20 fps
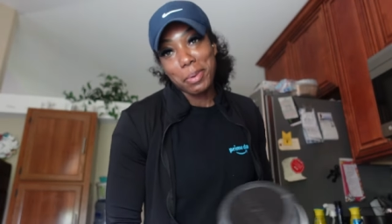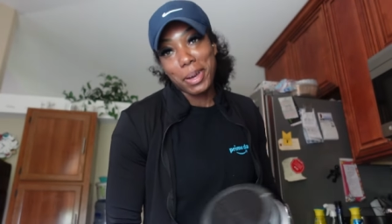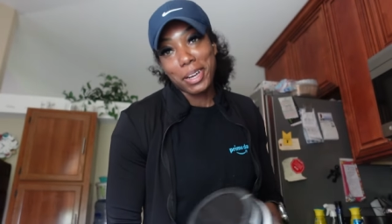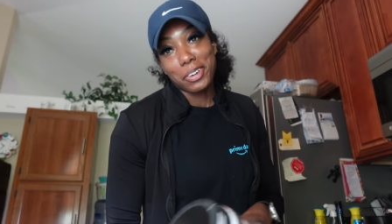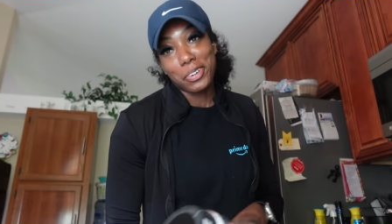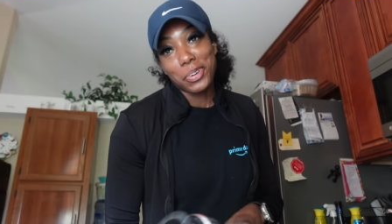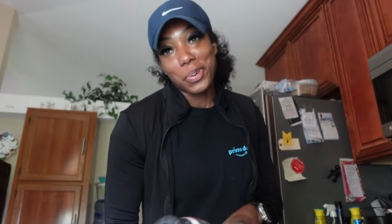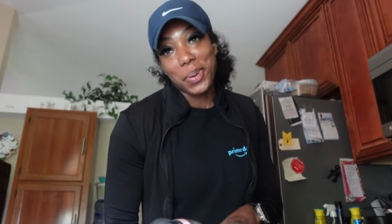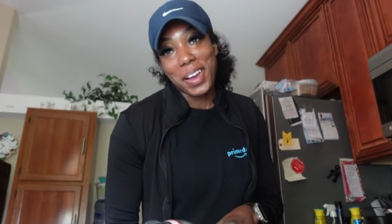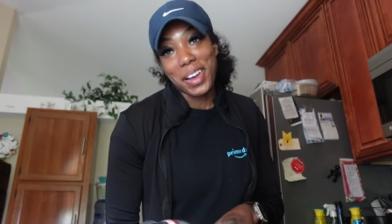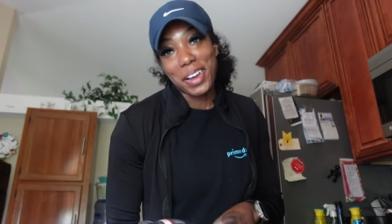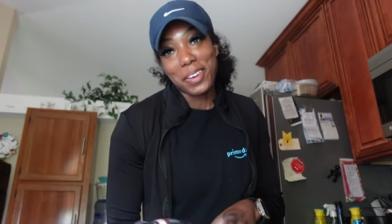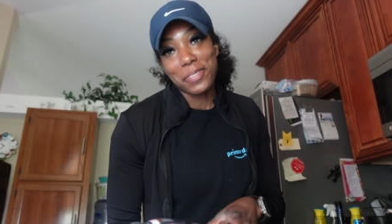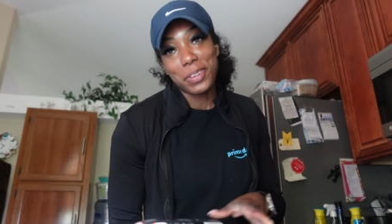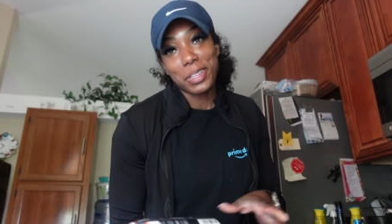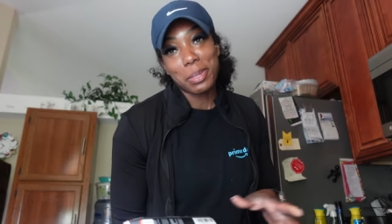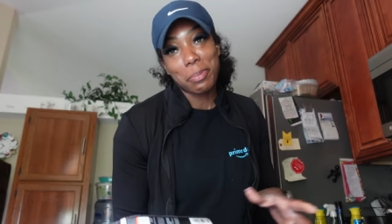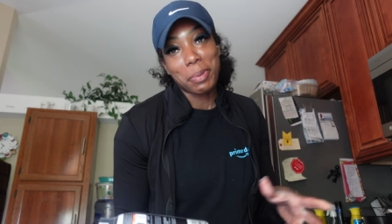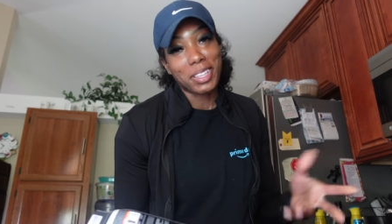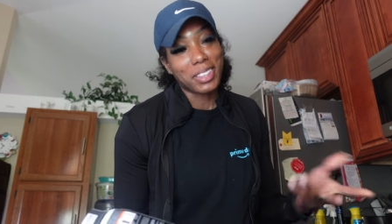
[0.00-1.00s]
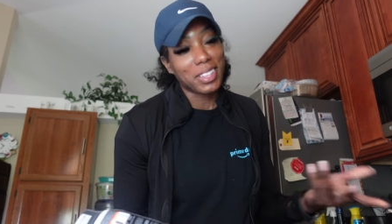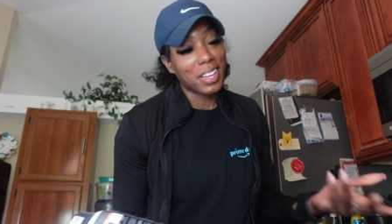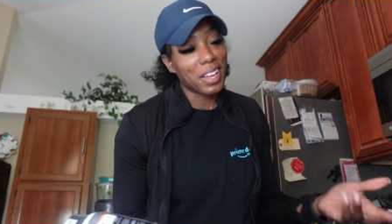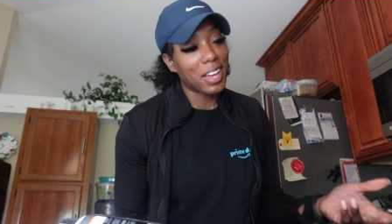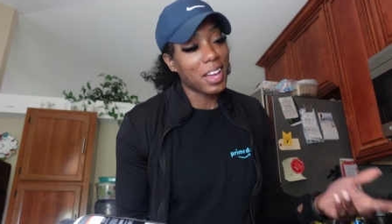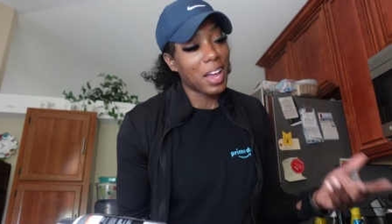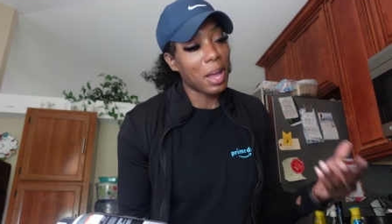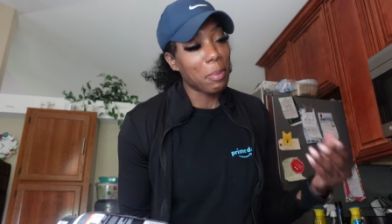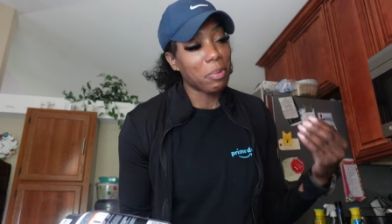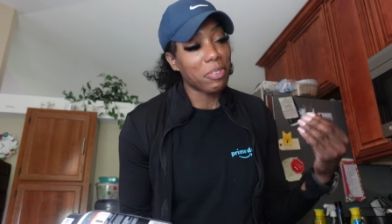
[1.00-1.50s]
I don't know how I feel about
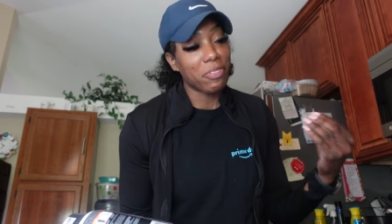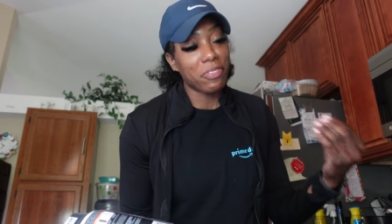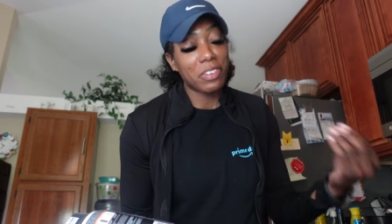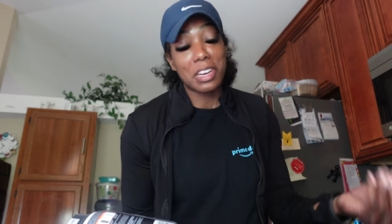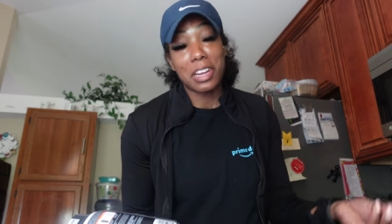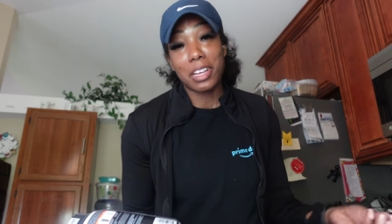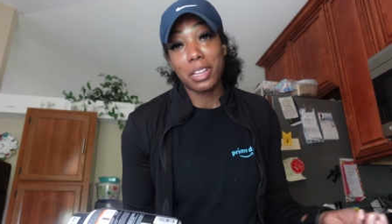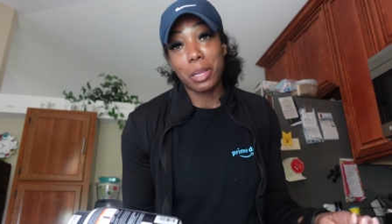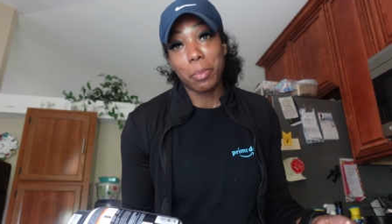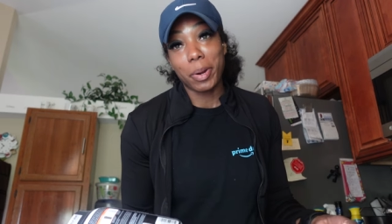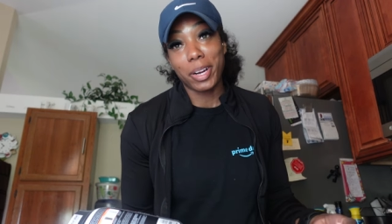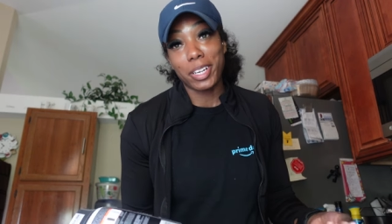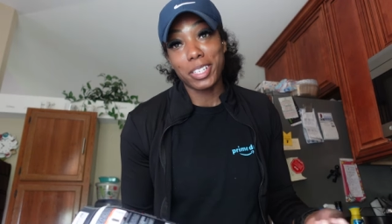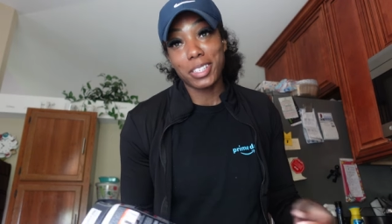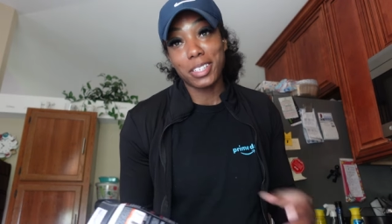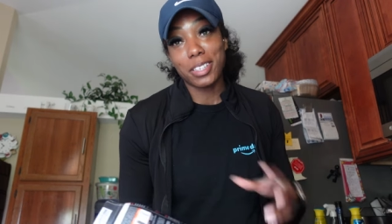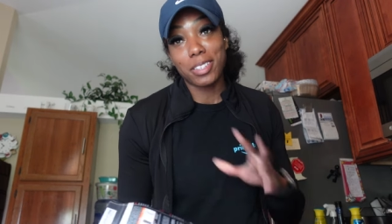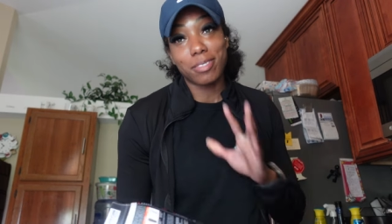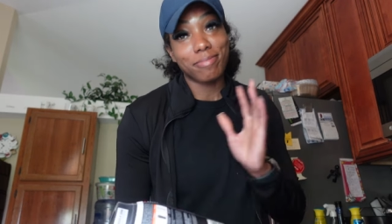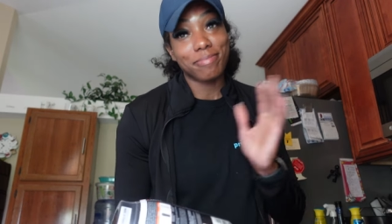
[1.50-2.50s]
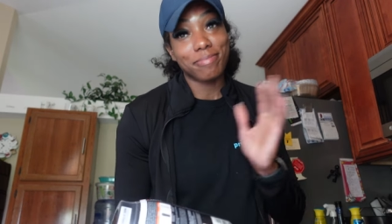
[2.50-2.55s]
that. I'm a vanilla person.